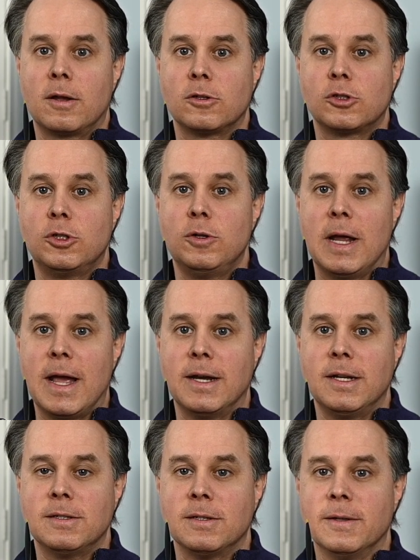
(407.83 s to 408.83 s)
shoot at
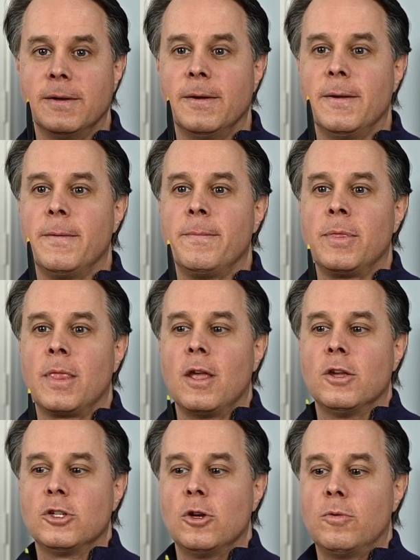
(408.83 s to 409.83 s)
it.
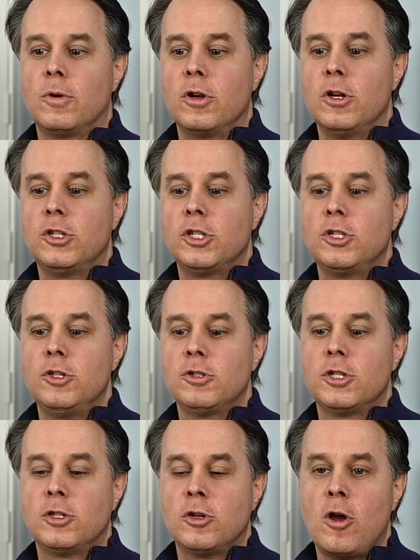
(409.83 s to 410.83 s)
So we're going to just use
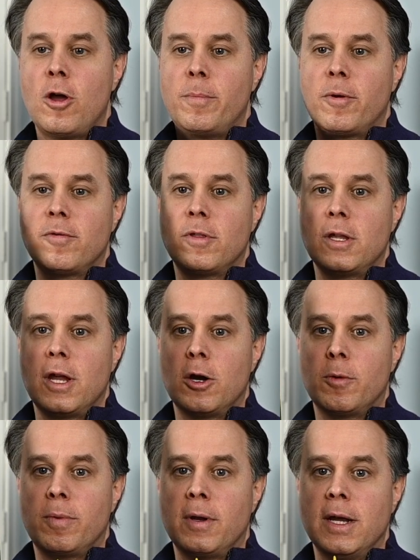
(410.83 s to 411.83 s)
the top of the
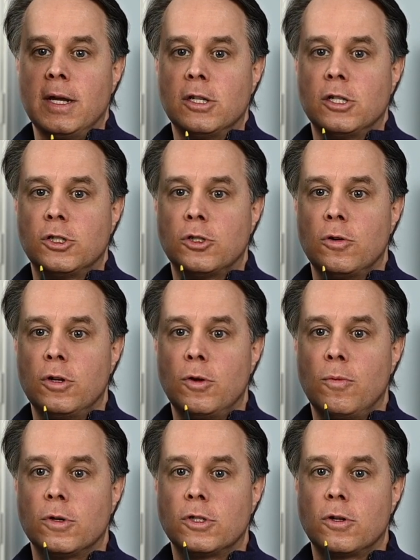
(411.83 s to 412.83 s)
airplane to show you
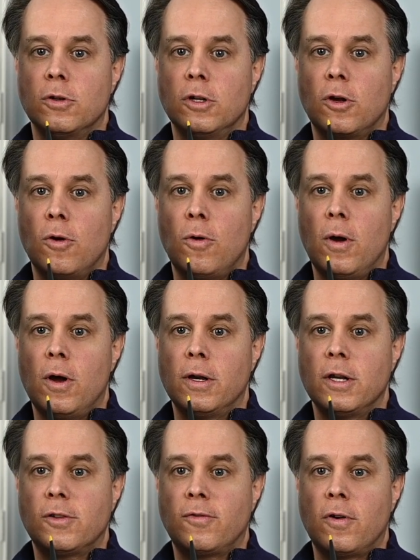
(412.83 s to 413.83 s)
what's going to go
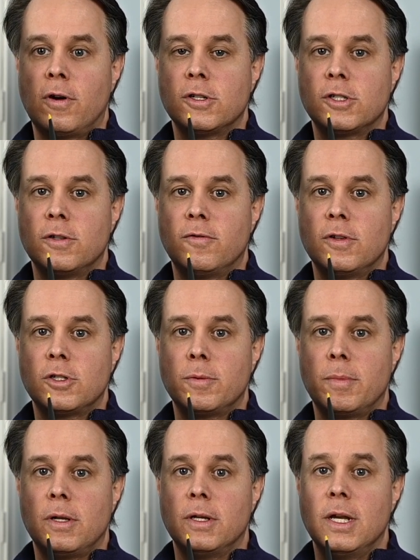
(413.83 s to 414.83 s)
on as far as the
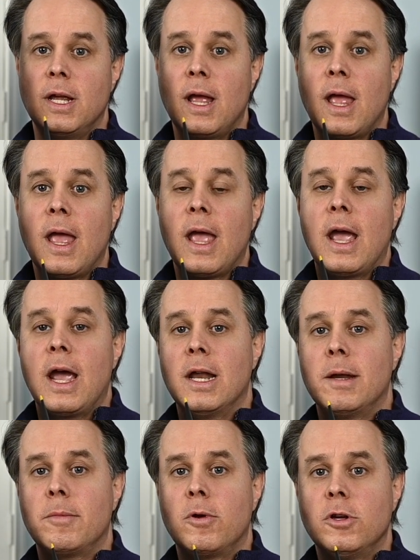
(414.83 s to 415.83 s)
visibility.
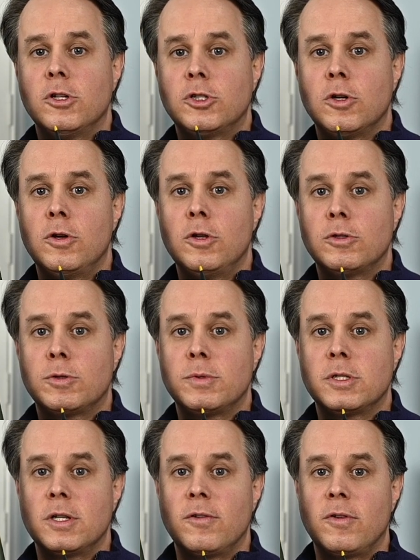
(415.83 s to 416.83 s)
And I'm going to show you
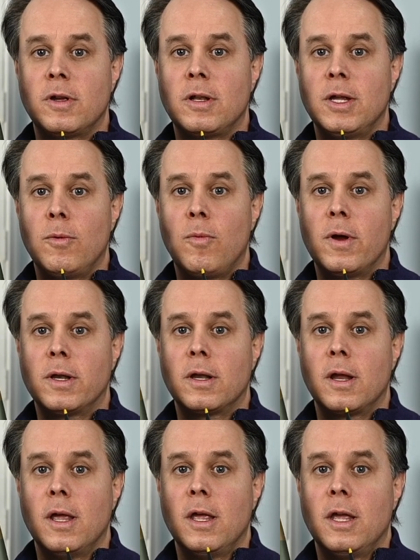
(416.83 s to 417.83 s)
specifically what
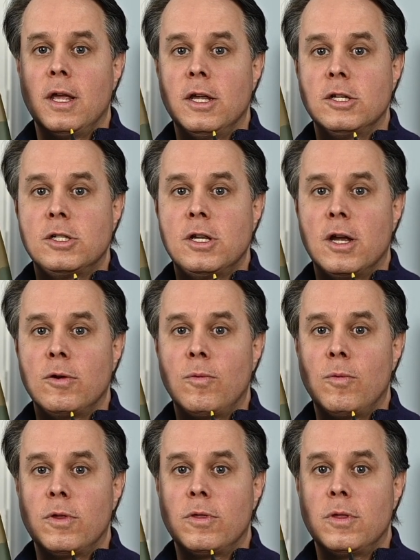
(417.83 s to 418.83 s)
is done
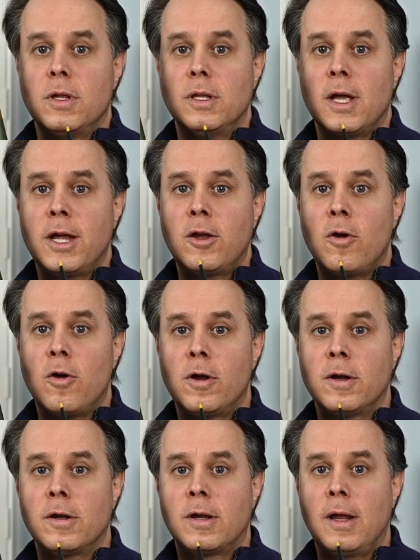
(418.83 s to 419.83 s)
with the
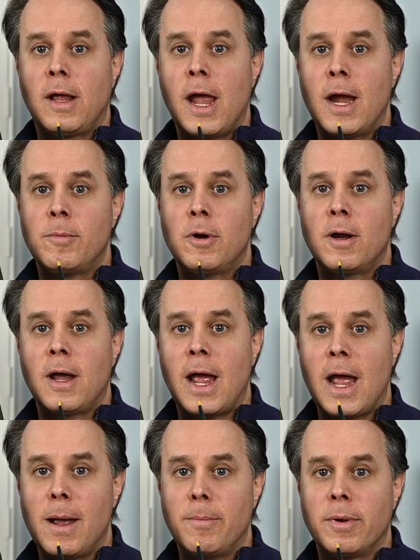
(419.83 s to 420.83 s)
Nikon camera
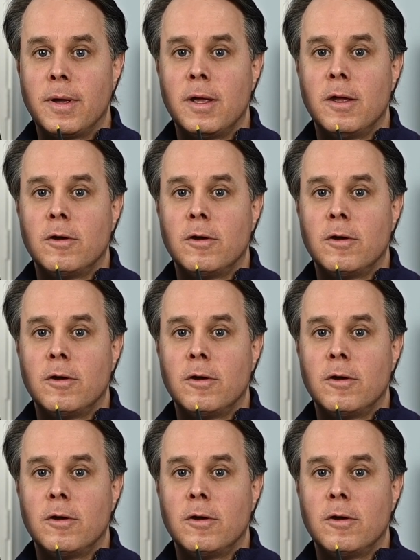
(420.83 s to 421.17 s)
app